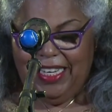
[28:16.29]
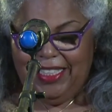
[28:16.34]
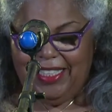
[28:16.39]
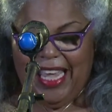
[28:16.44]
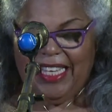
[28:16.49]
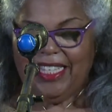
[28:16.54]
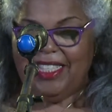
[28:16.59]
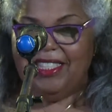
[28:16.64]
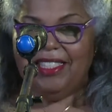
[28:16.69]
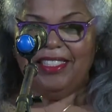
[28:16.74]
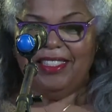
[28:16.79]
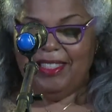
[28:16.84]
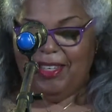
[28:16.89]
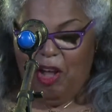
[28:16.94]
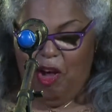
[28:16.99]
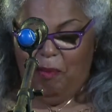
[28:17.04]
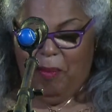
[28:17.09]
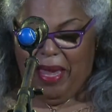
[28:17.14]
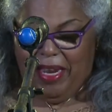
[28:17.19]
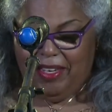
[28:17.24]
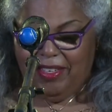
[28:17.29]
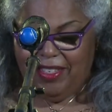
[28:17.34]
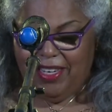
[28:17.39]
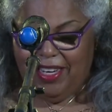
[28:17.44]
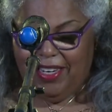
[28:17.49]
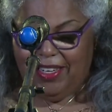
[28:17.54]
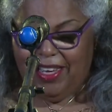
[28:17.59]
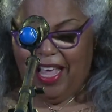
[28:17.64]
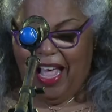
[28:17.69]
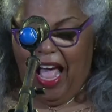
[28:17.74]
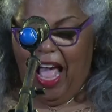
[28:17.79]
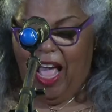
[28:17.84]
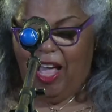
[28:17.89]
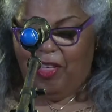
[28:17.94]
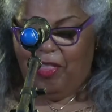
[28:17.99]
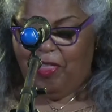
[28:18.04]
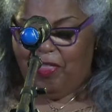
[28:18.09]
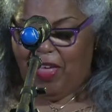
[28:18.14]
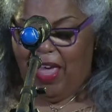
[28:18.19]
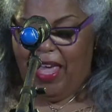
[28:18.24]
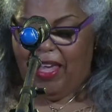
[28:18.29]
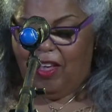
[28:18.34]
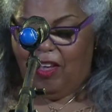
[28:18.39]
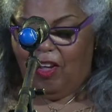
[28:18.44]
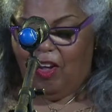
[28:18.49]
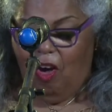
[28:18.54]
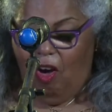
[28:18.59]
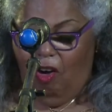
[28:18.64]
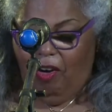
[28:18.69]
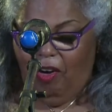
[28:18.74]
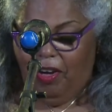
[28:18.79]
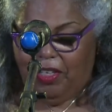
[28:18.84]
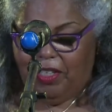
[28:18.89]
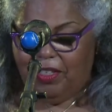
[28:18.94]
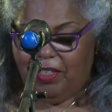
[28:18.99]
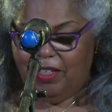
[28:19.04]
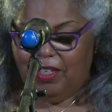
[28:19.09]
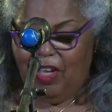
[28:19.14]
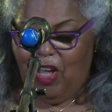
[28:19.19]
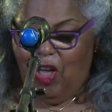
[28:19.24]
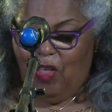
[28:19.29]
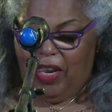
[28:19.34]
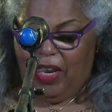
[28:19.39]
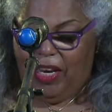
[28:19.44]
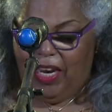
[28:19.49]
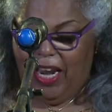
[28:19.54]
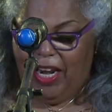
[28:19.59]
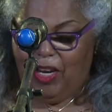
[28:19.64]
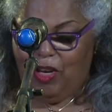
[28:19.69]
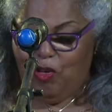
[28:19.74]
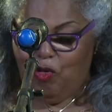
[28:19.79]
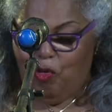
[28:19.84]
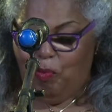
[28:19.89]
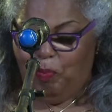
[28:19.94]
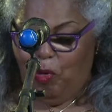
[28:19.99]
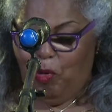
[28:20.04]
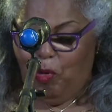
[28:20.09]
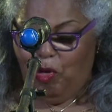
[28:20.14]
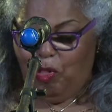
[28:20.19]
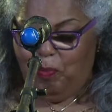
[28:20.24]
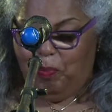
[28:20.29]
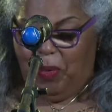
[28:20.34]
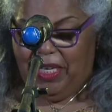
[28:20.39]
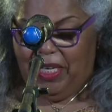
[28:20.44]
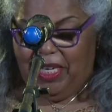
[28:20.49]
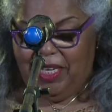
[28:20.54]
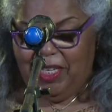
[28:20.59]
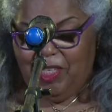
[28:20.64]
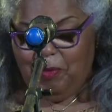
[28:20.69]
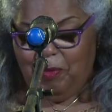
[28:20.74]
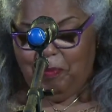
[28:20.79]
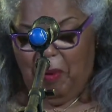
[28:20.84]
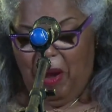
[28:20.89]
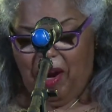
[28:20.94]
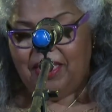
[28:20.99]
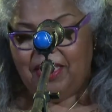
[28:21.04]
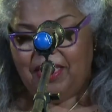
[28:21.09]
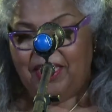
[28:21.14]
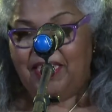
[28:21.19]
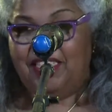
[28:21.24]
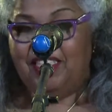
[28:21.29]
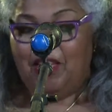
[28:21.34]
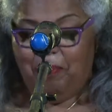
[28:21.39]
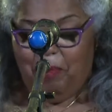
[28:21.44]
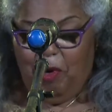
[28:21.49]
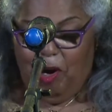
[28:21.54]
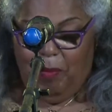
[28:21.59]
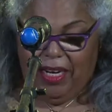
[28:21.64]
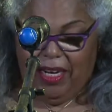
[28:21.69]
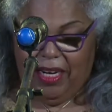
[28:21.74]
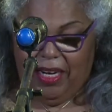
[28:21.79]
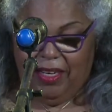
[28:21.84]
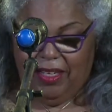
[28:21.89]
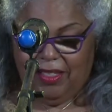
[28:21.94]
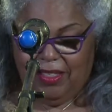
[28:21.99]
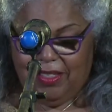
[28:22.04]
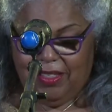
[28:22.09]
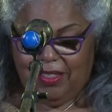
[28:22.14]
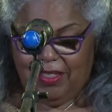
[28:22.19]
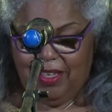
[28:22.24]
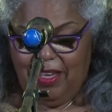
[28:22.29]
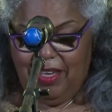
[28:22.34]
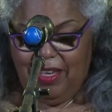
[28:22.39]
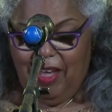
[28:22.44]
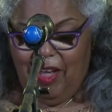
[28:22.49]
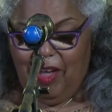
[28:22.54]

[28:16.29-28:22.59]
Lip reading: Destin commented, "I thank God that I knew both political parties in Barbados.